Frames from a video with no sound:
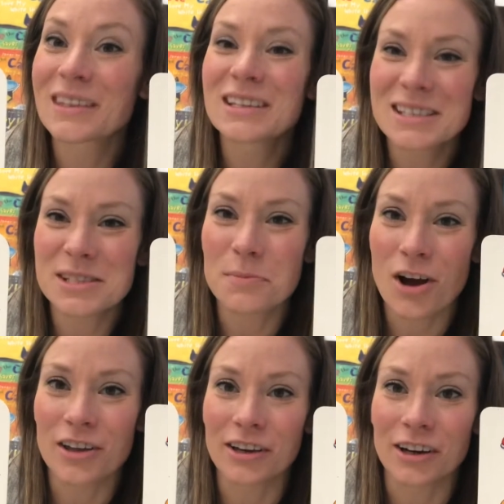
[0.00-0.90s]

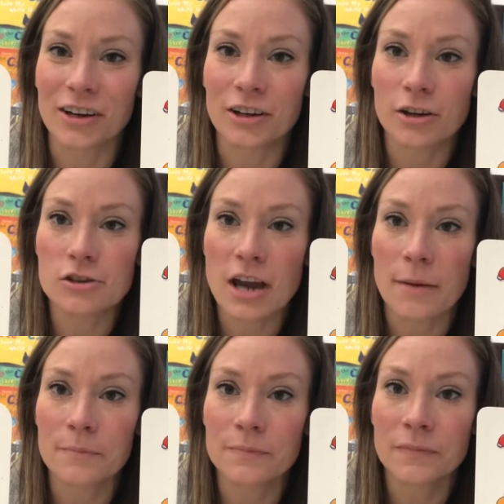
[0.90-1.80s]
smaller. Good job.
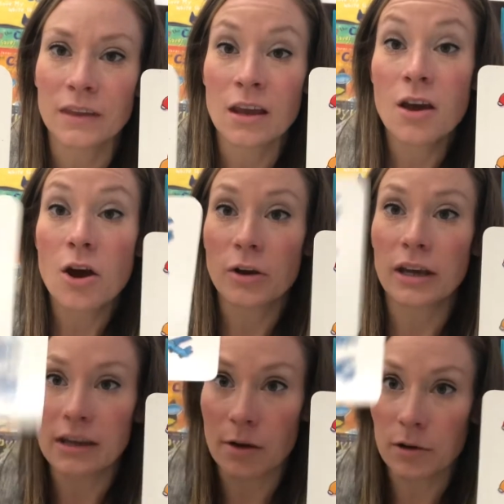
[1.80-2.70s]
Okay,
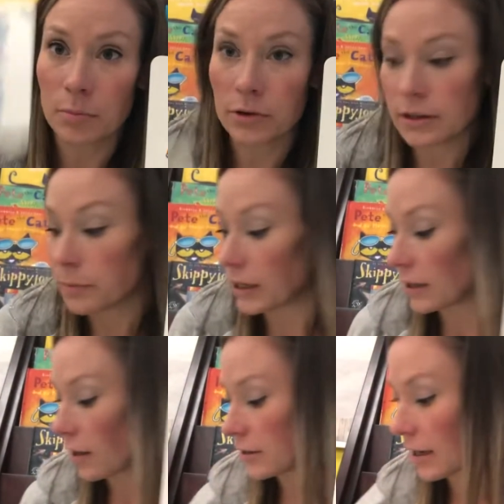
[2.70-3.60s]
now I'm going to put the plane
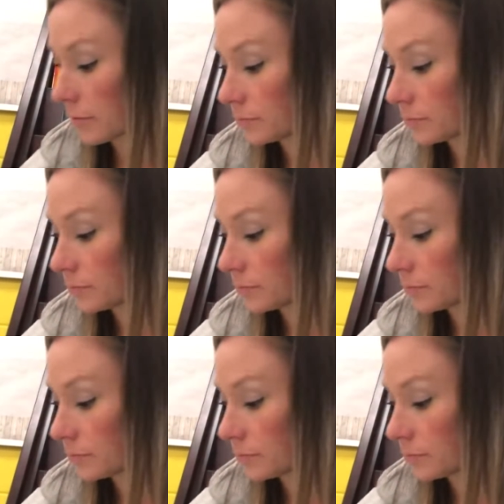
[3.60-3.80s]
card down.